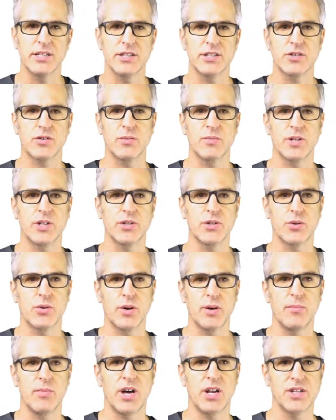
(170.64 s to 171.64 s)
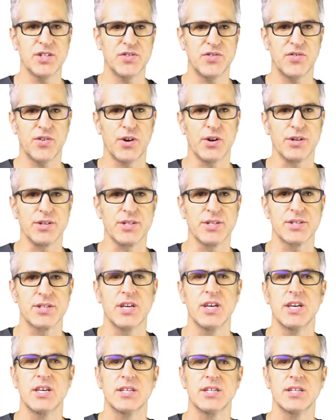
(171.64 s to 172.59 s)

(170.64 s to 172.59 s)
discriminatory models first,